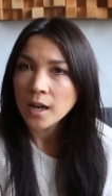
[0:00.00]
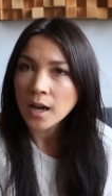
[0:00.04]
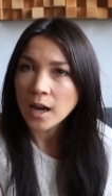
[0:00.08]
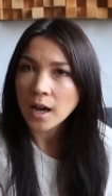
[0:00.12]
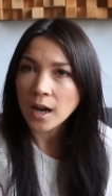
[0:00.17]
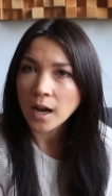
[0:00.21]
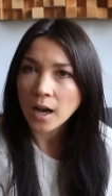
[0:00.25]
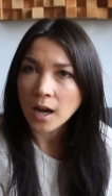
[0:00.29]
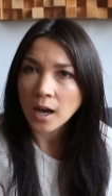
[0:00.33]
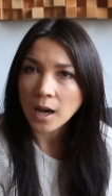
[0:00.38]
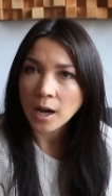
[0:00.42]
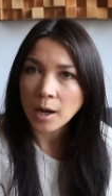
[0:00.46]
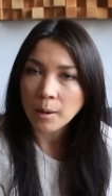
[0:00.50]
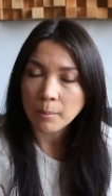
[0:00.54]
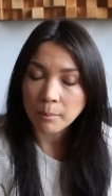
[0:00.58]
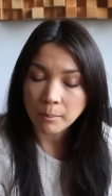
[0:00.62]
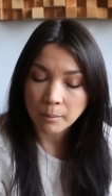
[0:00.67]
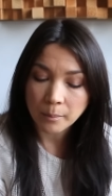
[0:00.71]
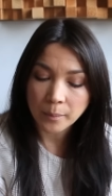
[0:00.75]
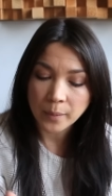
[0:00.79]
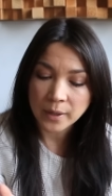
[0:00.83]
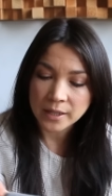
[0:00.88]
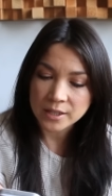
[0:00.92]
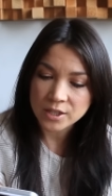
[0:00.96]

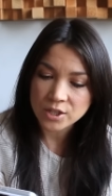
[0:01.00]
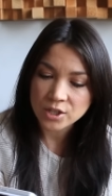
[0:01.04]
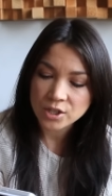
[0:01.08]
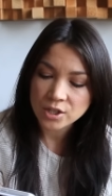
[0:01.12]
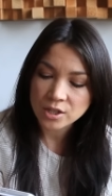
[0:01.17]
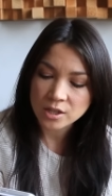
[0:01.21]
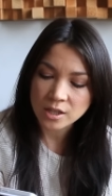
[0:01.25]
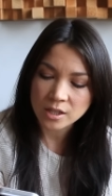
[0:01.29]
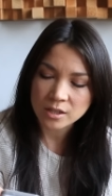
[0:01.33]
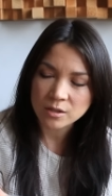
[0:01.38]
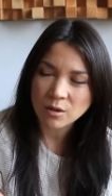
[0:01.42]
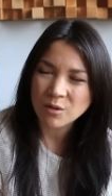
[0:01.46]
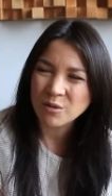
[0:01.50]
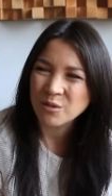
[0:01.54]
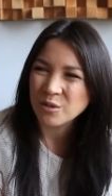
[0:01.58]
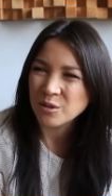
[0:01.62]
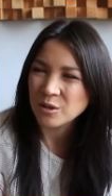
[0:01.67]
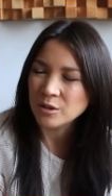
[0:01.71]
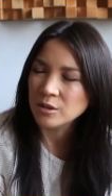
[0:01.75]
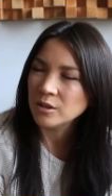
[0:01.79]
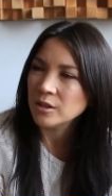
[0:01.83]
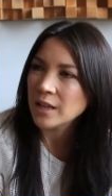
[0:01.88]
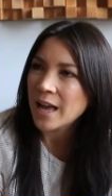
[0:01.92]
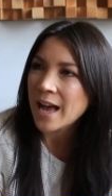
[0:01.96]
but this
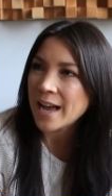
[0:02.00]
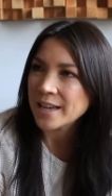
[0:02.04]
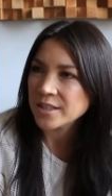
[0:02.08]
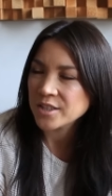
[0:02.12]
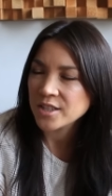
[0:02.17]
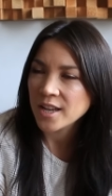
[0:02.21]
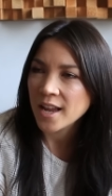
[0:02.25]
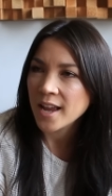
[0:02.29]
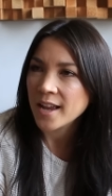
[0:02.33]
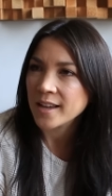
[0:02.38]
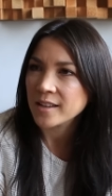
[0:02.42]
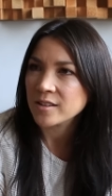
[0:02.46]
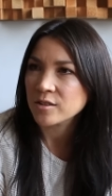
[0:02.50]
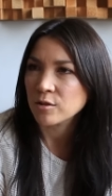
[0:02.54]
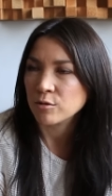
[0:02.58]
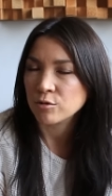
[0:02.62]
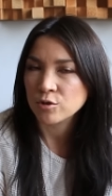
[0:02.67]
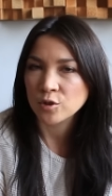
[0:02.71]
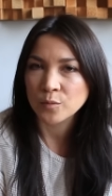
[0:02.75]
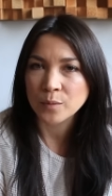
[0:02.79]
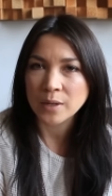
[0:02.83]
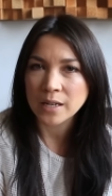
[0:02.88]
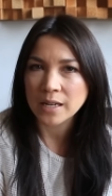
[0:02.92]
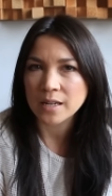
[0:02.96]
whole hashtag
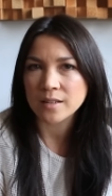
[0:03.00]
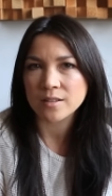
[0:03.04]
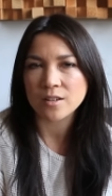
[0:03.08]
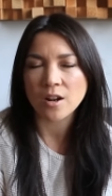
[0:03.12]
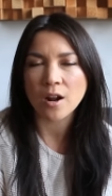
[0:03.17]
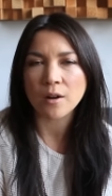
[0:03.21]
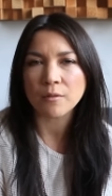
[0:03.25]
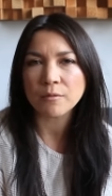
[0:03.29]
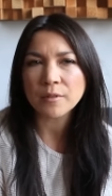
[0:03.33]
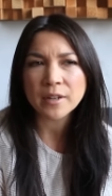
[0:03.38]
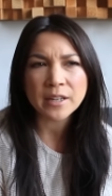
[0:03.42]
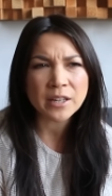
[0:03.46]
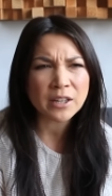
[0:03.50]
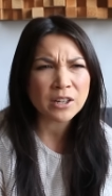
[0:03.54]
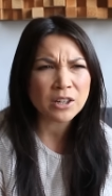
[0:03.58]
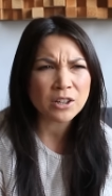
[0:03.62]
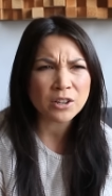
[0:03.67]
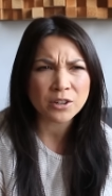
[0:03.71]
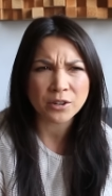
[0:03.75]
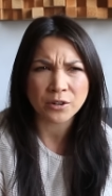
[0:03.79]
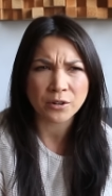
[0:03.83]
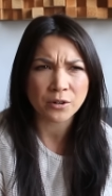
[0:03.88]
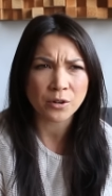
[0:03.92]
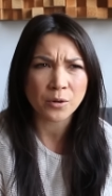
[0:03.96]
social media is not
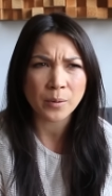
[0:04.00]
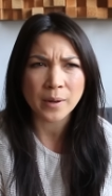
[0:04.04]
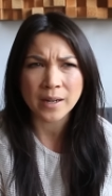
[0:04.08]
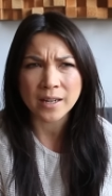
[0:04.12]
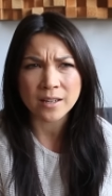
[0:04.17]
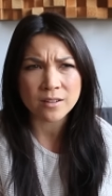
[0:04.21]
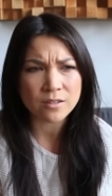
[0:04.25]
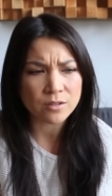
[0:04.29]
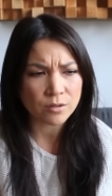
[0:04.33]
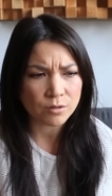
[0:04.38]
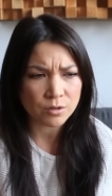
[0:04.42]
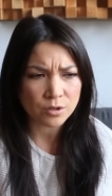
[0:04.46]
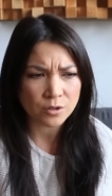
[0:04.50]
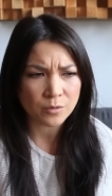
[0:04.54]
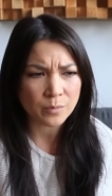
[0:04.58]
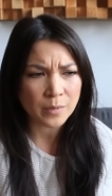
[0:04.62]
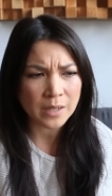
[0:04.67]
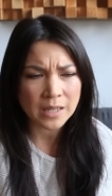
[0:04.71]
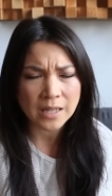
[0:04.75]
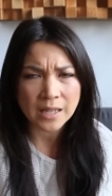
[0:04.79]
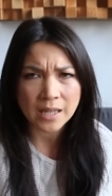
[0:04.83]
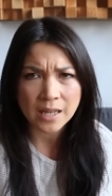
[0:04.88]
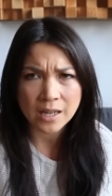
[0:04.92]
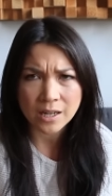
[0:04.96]
real, her quitting social
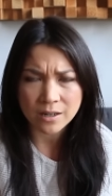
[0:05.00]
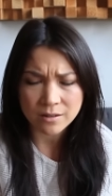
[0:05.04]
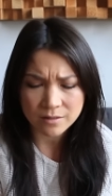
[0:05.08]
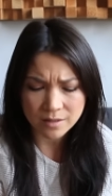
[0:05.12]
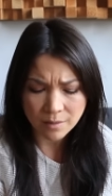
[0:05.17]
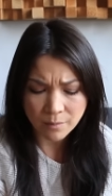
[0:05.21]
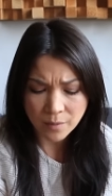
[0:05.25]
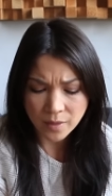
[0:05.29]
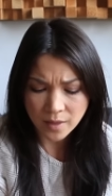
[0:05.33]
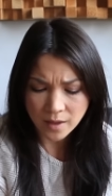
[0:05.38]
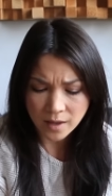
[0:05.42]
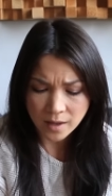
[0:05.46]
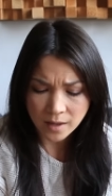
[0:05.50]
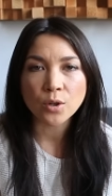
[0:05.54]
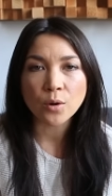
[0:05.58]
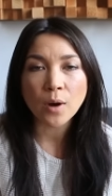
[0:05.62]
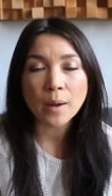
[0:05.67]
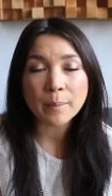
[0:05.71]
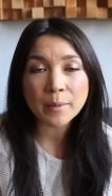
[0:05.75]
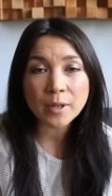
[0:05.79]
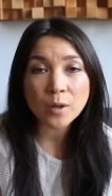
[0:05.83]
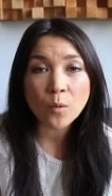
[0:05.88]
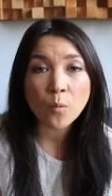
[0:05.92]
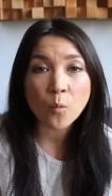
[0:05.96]
media or something. So
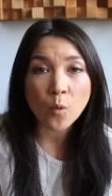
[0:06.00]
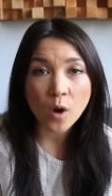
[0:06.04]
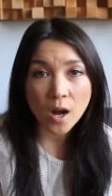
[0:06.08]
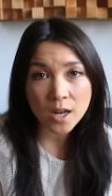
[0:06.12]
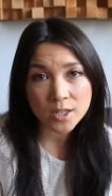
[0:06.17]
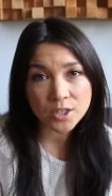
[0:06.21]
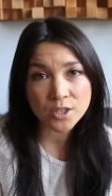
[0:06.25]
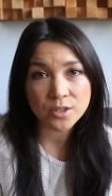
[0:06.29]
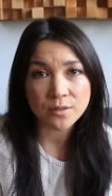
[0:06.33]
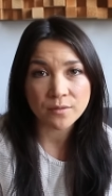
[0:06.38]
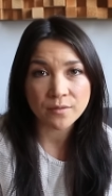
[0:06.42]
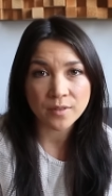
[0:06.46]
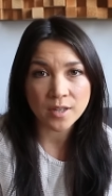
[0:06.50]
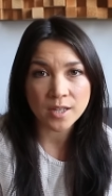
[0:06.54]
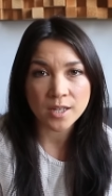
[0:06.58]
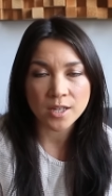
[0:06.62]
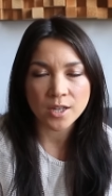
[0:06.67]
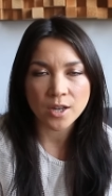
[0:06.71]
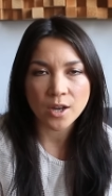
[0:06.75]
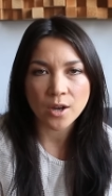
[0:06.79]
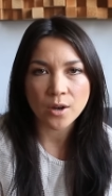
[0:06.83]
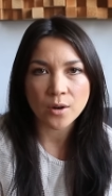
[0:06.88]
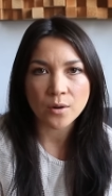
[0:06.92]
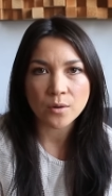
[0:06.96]
I'm gonna watch the
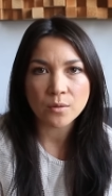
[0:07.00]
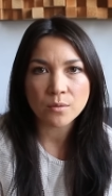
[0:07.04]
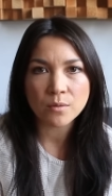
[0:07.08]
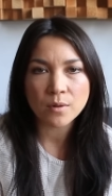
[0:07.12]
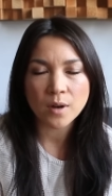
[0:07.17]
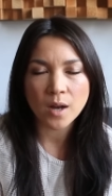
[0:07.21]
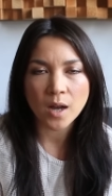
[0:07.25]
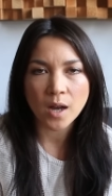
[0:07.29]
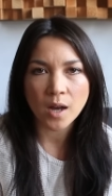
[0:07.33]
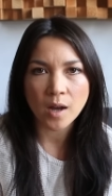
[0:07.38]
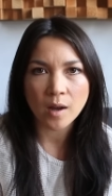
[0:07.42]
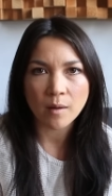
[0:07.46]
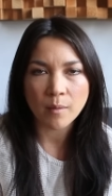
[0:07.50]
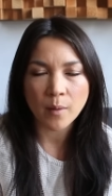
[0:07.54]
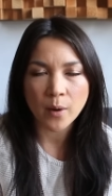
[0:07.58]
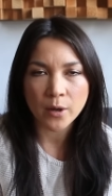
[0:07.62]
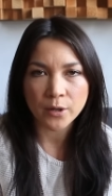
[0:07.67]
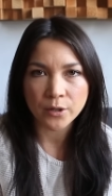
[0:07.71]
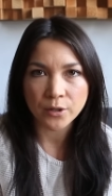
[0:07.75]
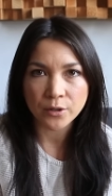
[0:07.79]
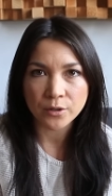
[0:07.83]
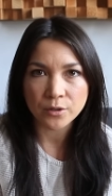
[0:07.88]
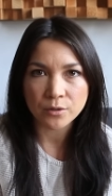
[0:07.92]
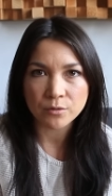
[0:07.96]
video
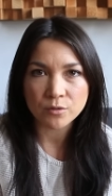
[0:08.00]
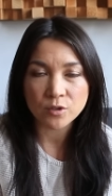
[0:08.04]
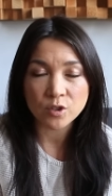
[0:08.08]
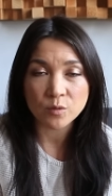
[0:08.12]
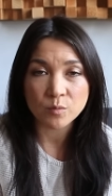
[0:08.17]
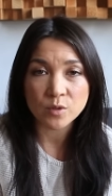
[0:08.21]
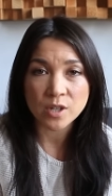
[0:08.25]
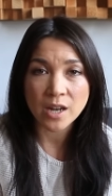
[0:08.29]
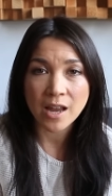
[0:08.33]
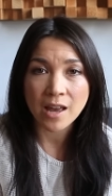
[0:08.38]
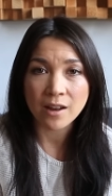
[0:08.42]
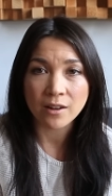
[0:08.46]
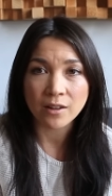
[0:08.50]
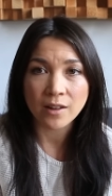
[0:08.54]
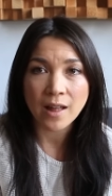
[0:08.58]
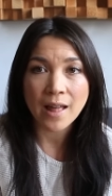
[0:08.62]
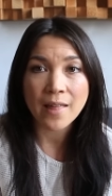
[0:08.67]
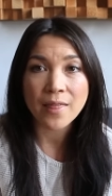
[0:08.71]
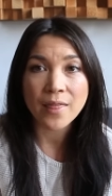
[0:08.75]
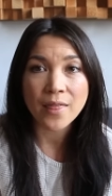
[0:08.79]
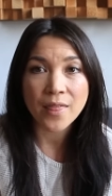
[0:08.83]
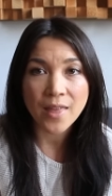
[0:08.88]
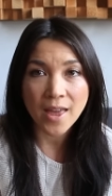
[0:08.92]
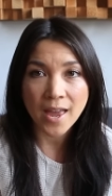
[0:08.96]
on her YouTube channel
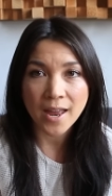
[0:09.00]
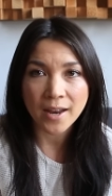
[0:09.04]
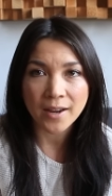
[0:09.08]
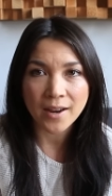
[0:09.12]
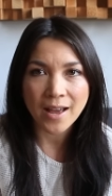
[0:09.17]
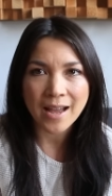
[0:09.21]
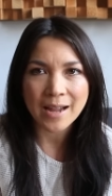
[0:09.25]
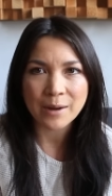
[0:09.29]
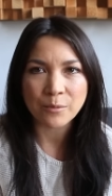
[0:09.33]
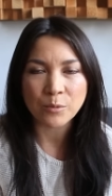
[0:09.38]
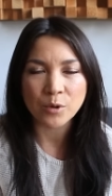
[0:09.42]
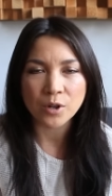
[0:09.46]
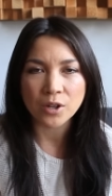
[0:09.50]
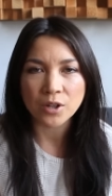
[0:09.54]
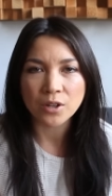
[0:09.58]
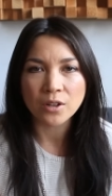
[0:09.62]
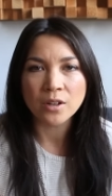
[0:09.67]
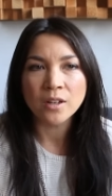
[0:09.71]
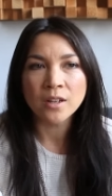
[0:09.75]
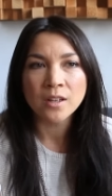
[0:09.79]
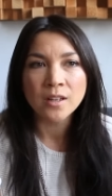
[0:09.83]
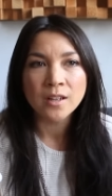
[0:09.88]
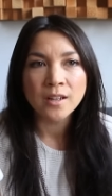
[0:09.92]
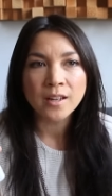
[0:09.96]
and then I
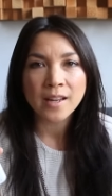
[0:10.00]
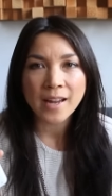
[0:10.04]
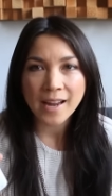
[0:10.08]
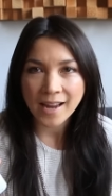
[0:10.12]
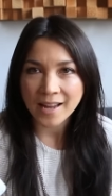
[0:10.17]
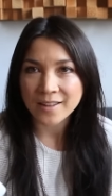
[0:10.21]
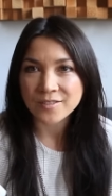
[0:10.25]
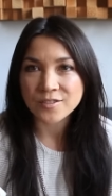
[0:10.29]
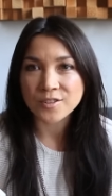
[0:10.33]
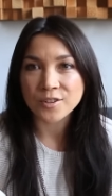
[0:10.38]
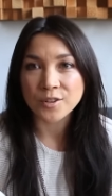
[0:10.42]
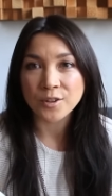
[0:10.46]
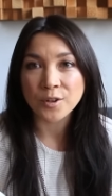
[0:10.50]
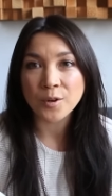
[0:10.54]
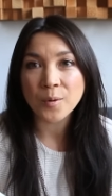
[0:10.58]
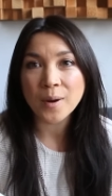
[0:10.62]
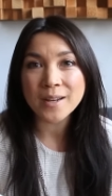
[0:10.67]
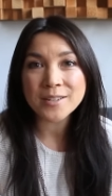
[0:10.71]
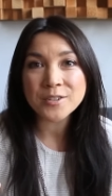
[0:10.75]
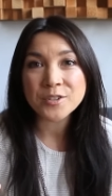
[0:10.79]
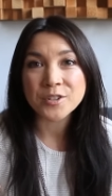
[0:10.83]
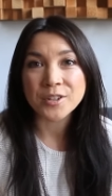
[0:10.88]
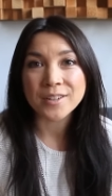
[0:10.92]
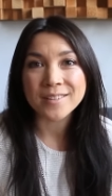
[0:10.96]
will answer your
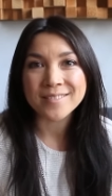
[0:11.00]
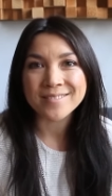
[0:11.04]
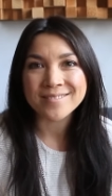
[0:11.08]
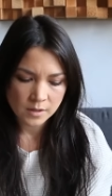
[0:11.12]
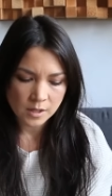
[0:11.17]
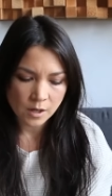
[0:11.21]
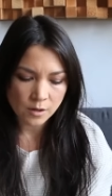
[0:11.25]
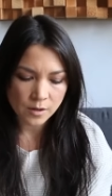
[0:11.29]
question.